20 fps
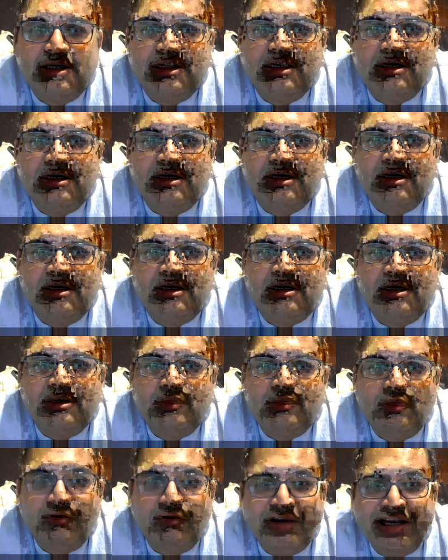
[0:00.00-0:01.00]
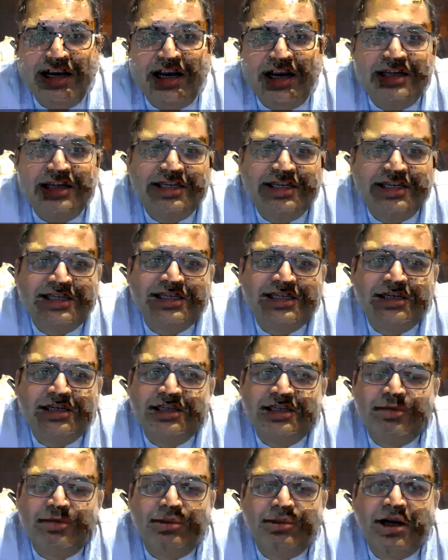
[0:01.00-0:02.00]
to a very large extent, the
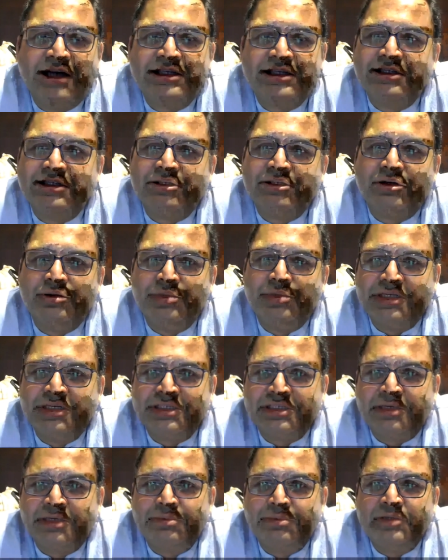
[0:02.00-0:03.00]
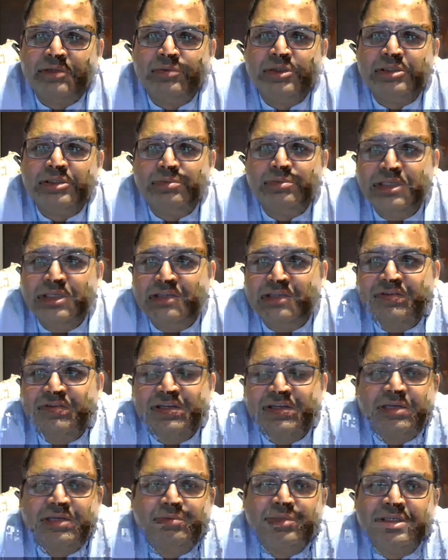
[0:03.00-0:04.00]
supply chain is going to be disrupted, which means the
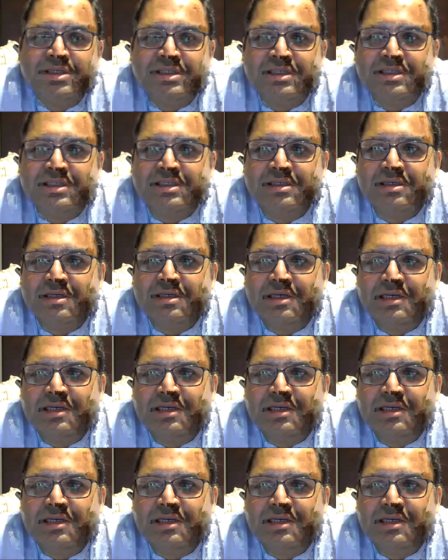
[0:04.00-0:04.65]
fact that business,